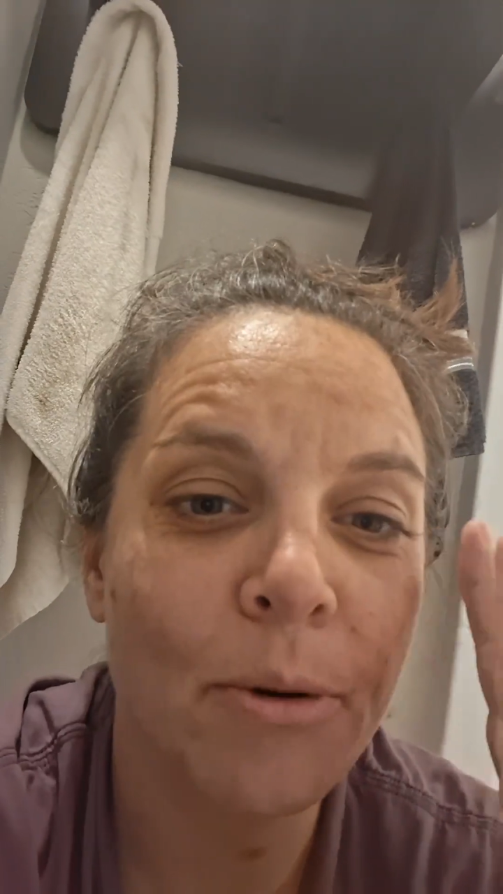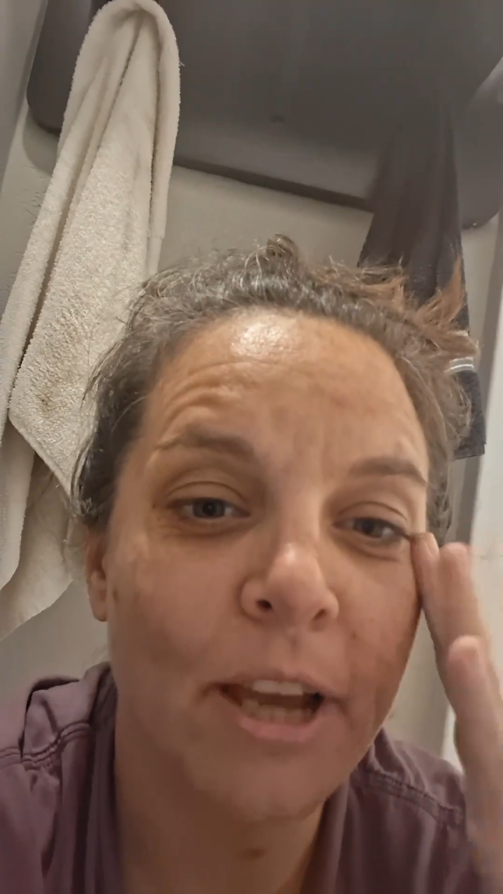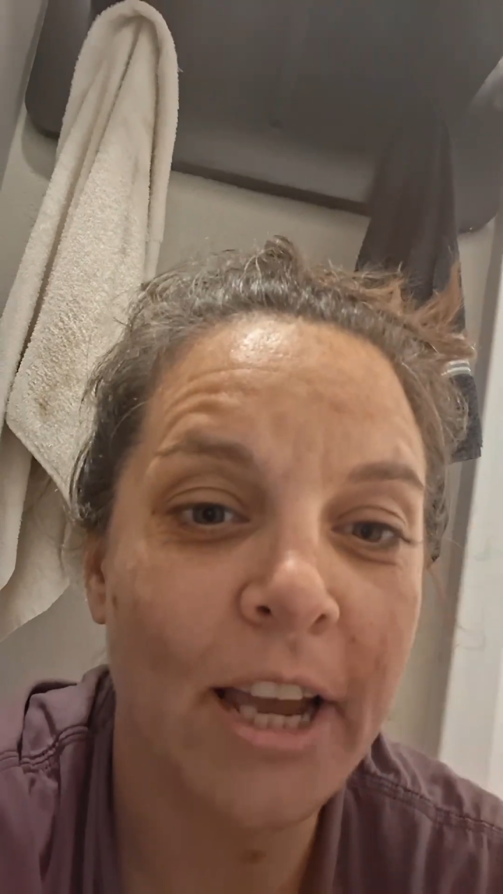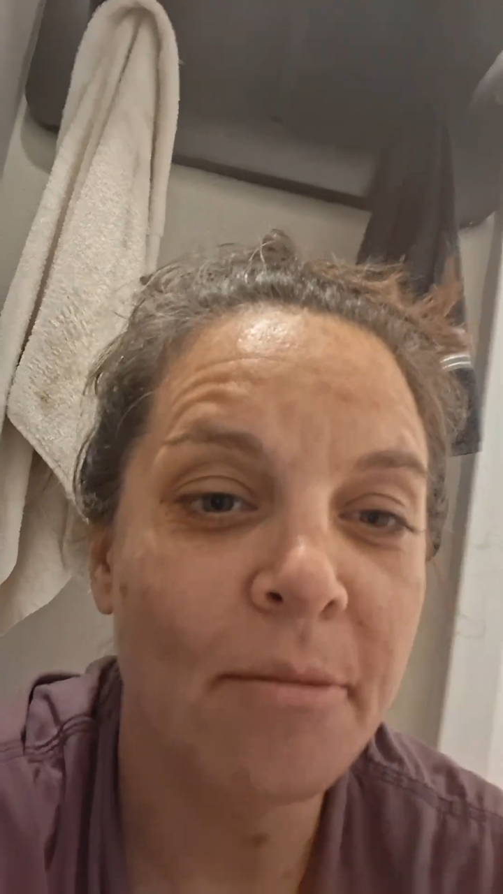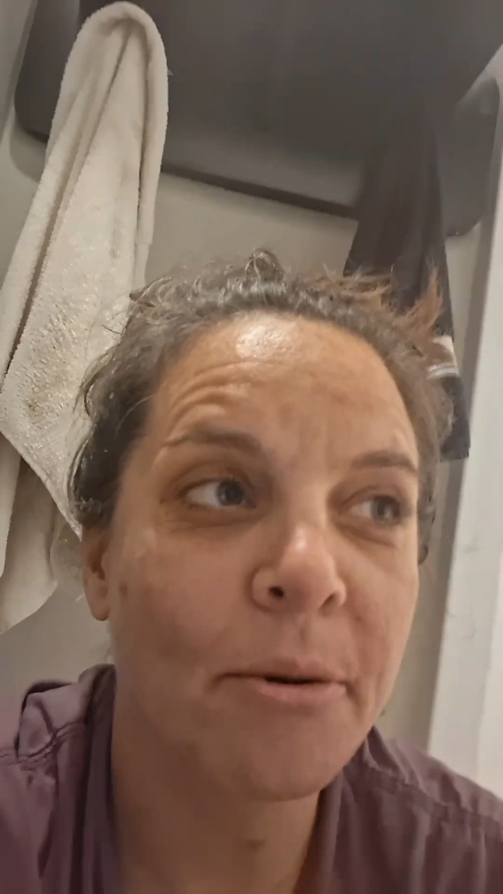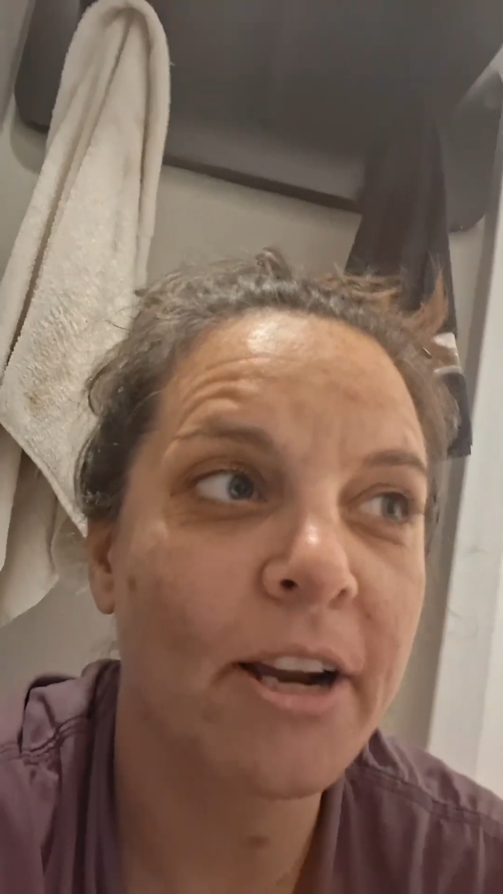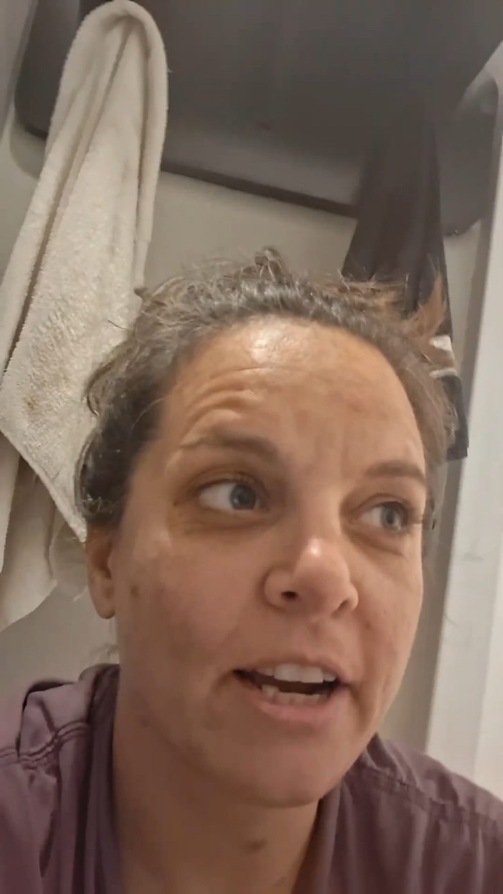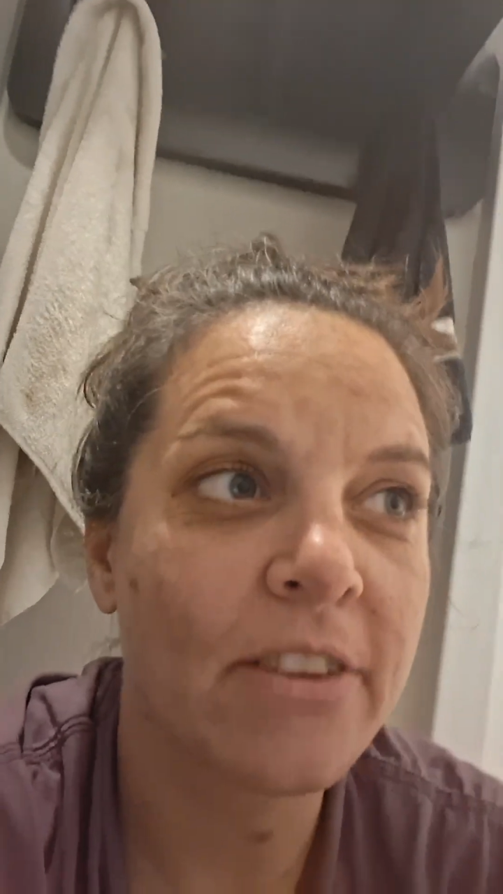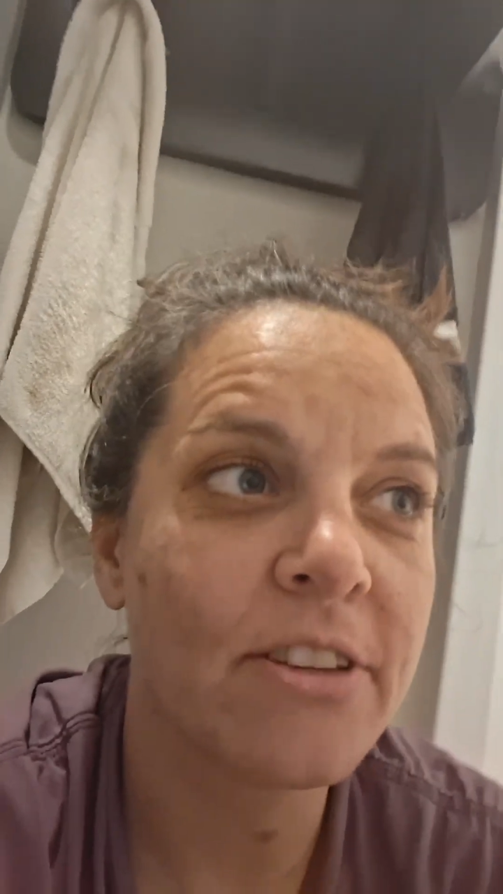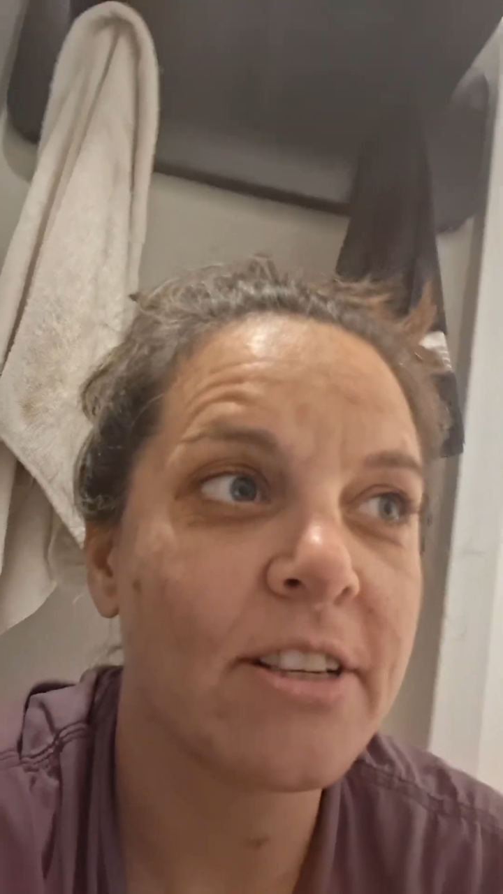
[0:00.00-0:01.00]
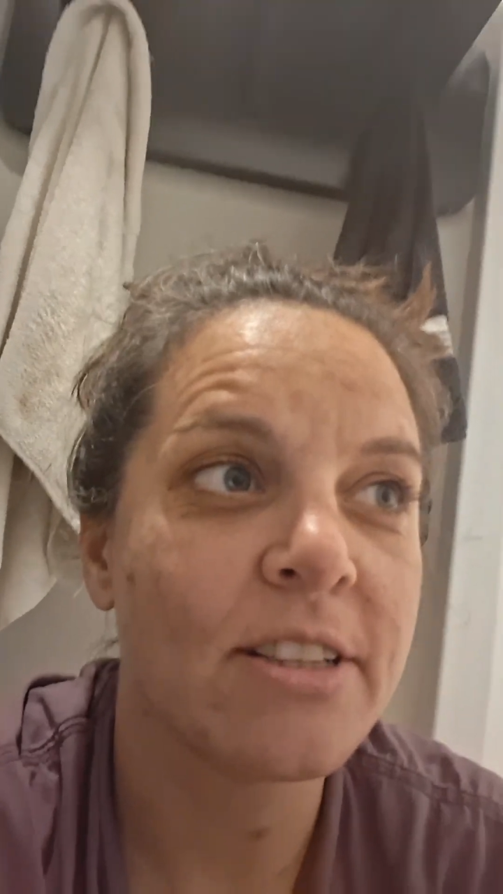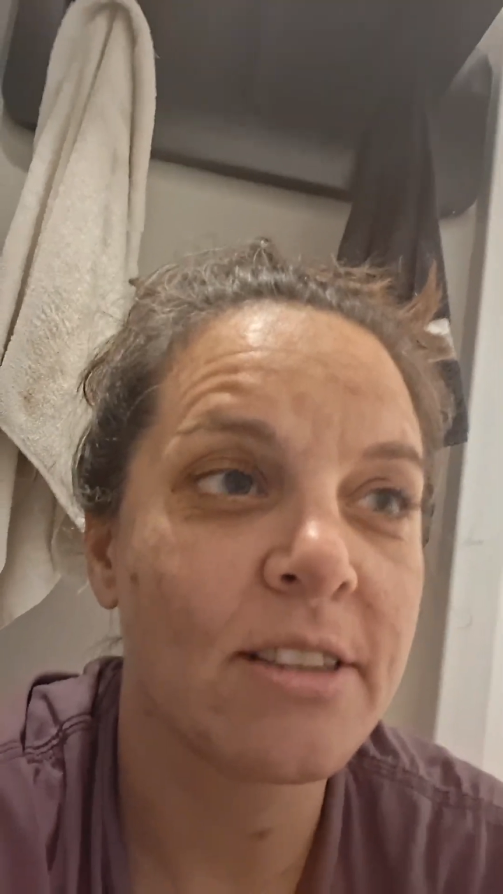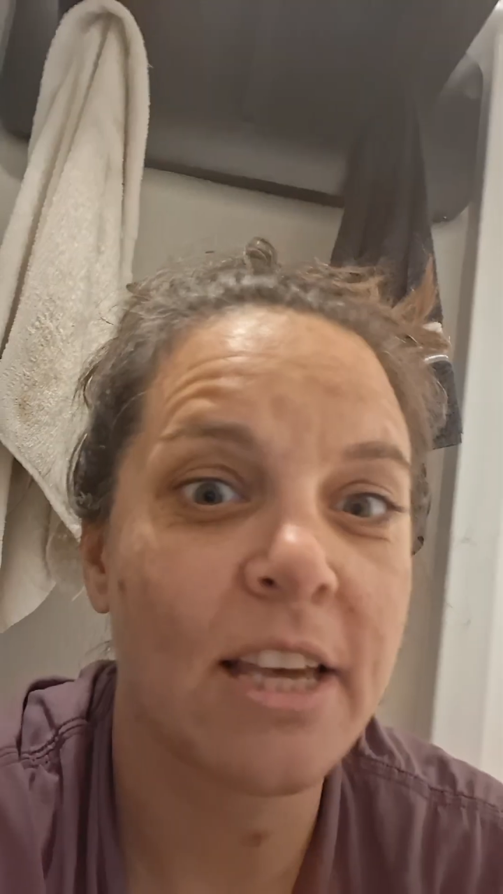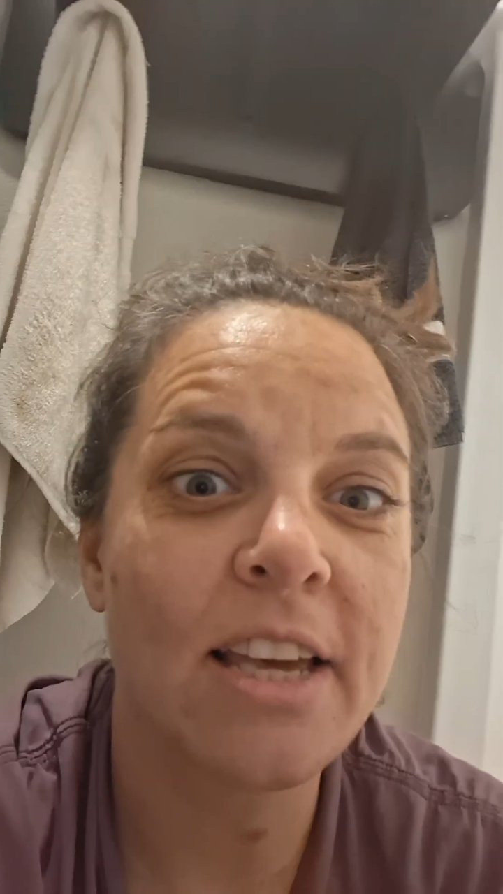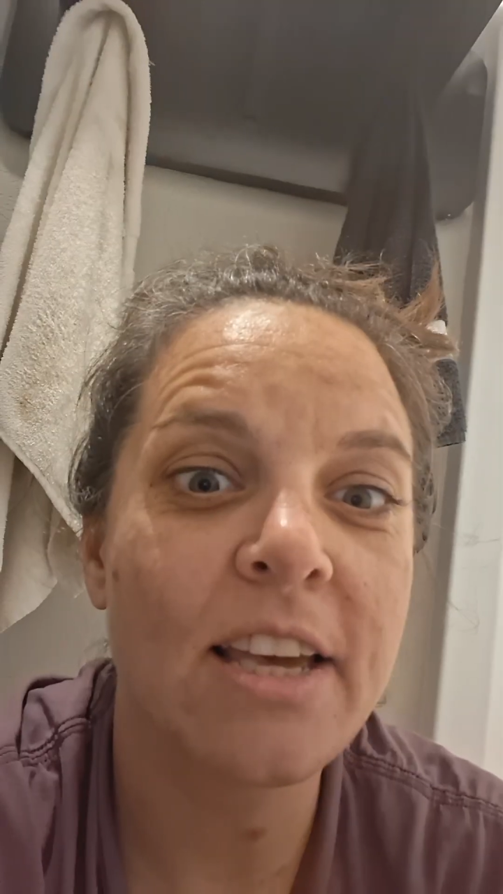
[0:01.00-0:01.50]
can't break out of this
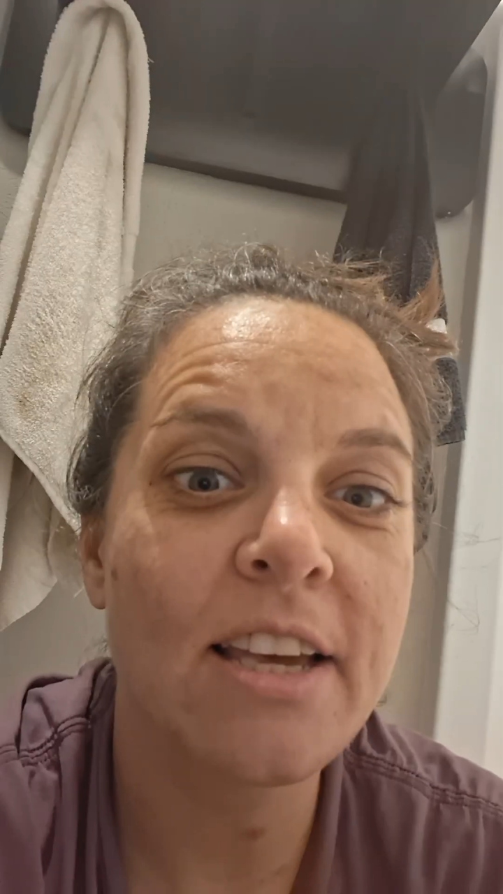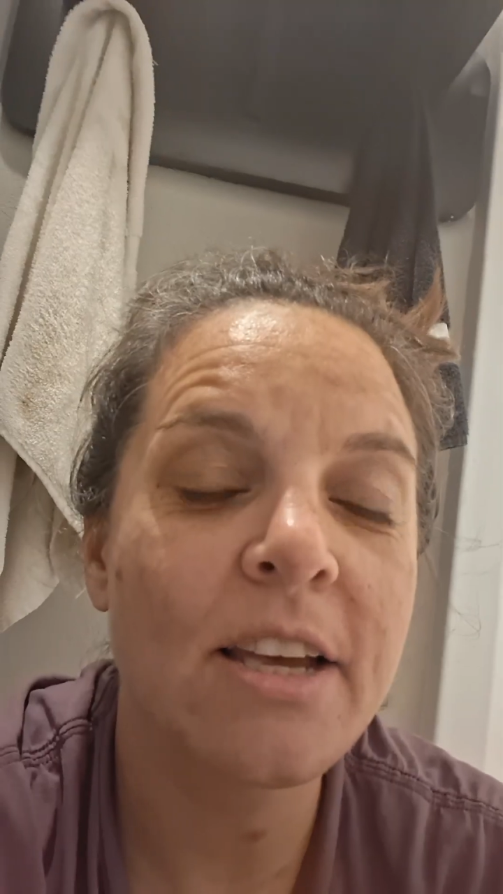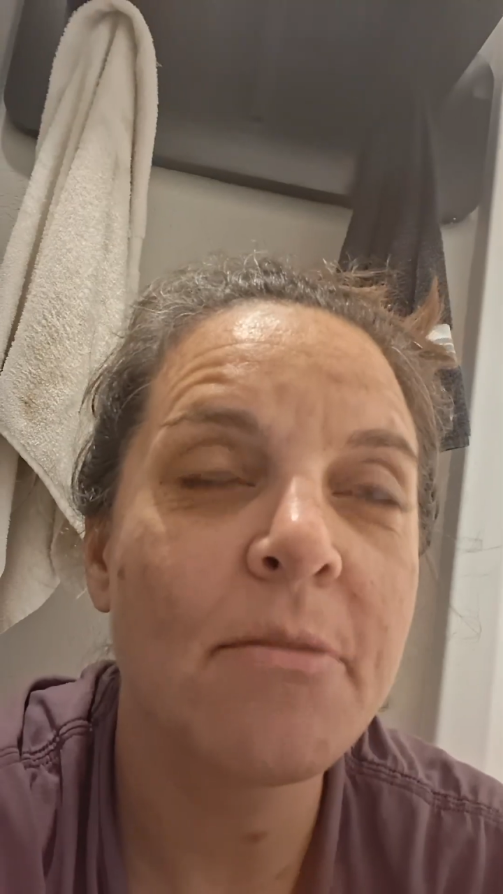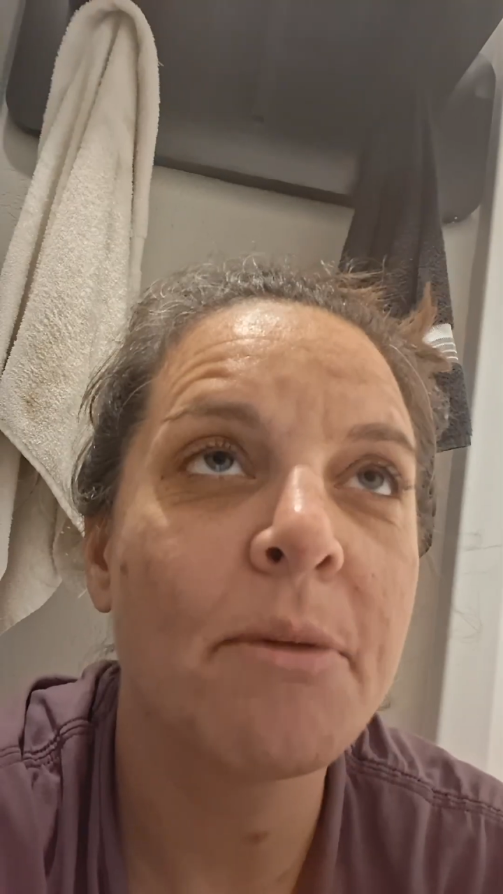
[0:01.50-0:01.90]
thinking,